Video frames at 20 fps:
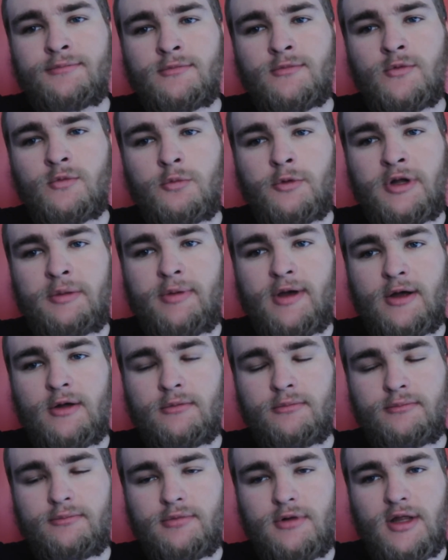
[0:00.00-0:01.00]

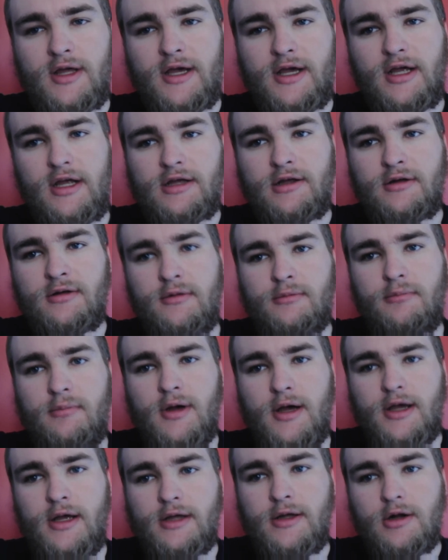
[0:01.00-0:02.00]
rebound play by
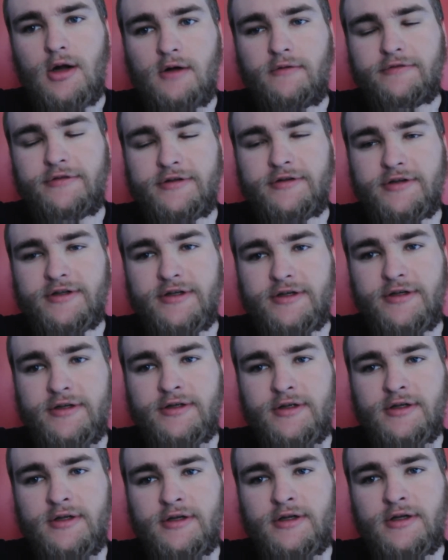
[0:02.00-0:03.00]
Arvidsson to
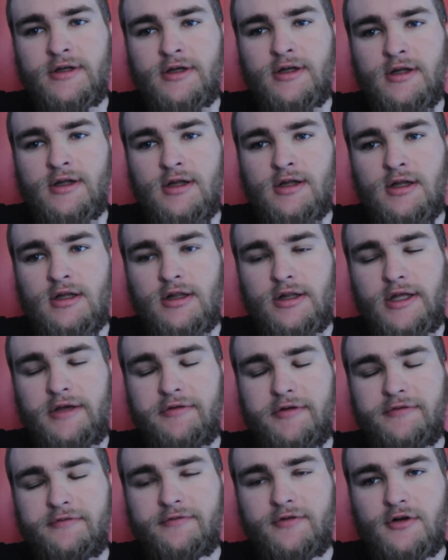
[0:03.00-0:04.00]
leave
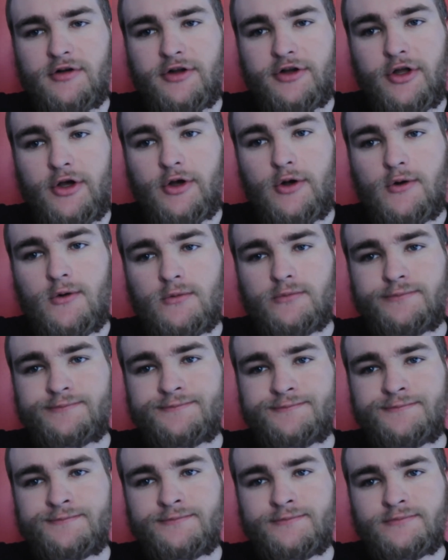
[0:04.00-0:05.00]
it for Deneau
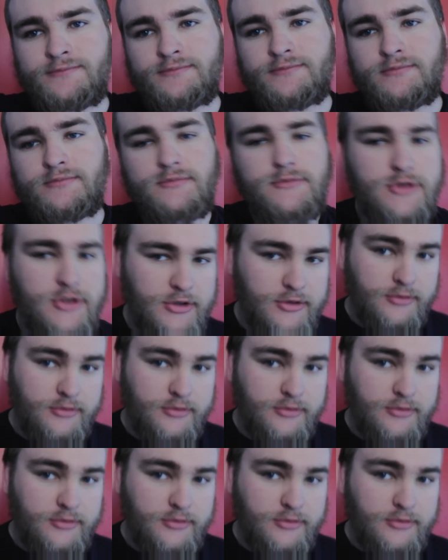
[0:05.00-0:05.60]
to